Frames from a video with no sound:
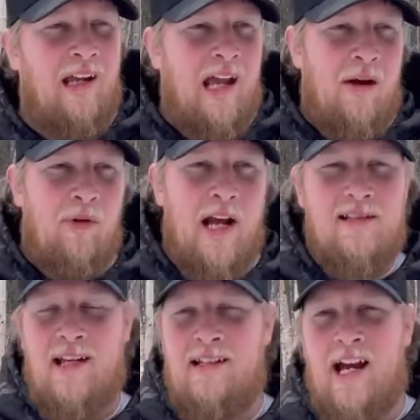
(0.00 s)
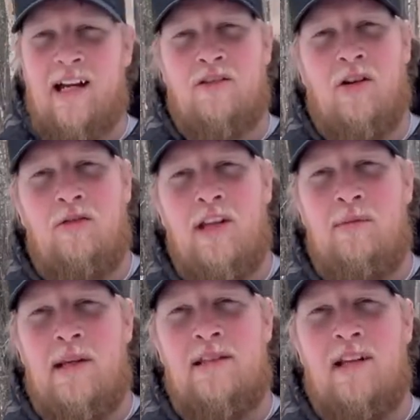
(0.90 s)
And when I say tactical, I really
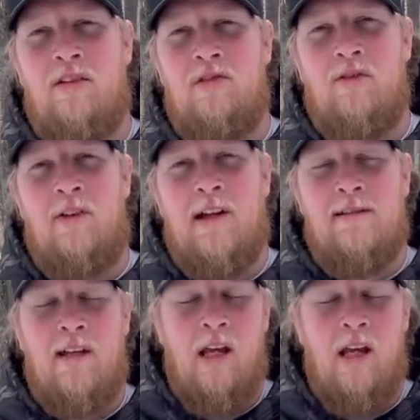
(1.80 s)
mean self-defense.